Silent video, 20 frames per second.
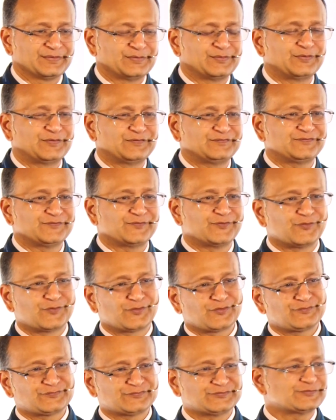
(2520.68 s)
of
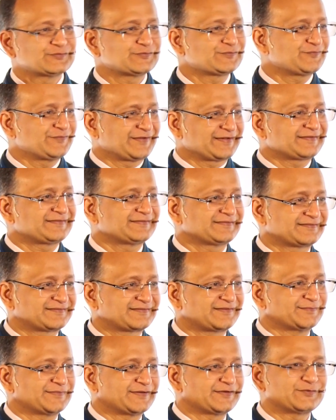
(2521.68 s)
all of those factors
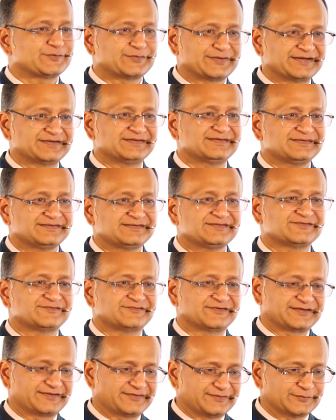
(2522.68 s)
coming together is
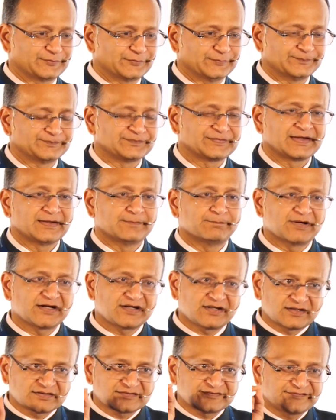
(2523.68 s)
very low.
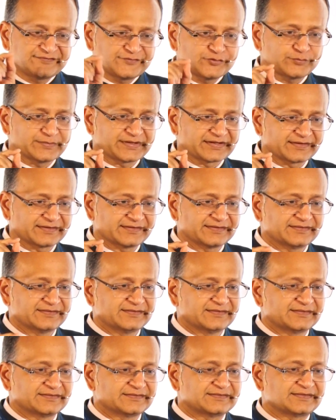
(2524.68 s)
But assuming
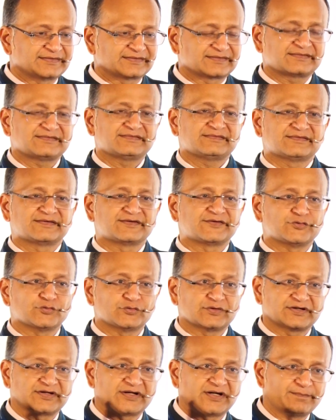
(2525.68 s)
that you
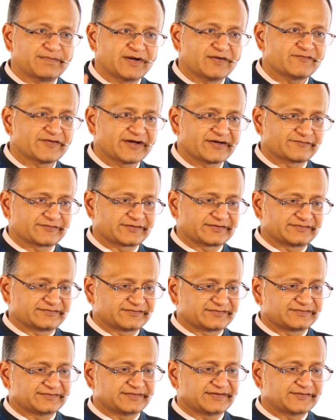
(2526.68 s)
are above
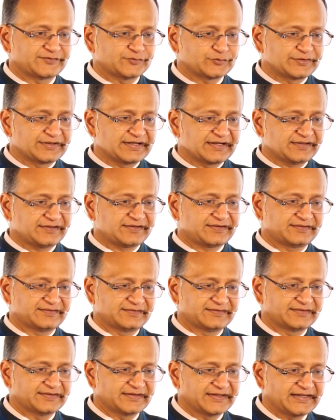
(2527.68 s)
average and you get
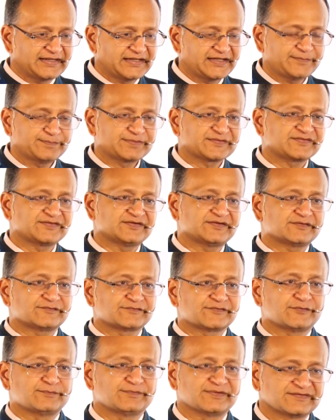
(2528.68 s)
80%
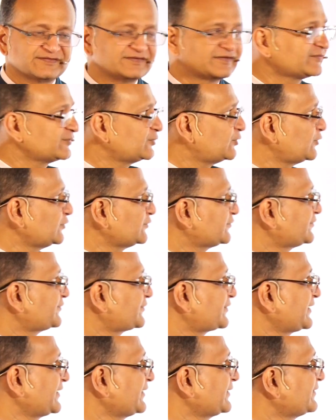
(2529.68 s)
of your business calls
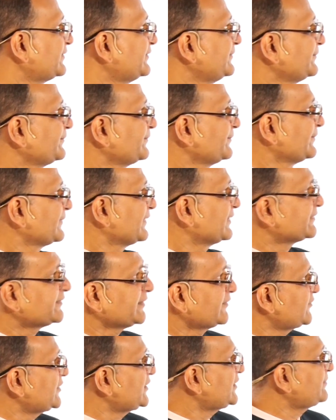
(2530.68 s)
right,
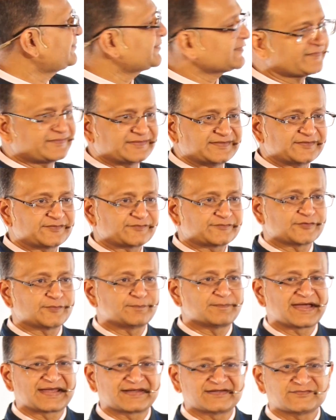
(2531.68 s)
70% of your
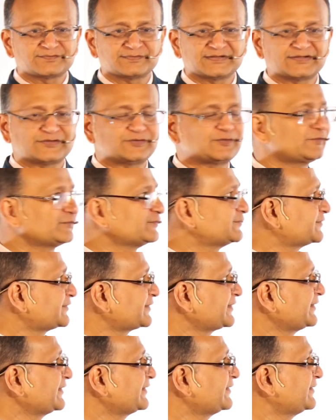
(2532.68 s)
management calls
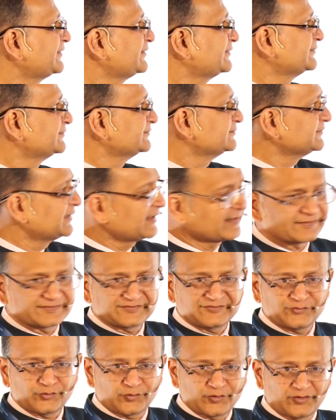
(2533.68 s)
right, and
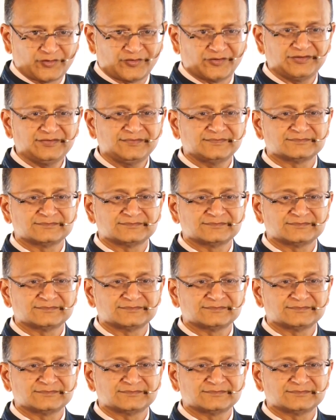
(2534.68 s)
so on,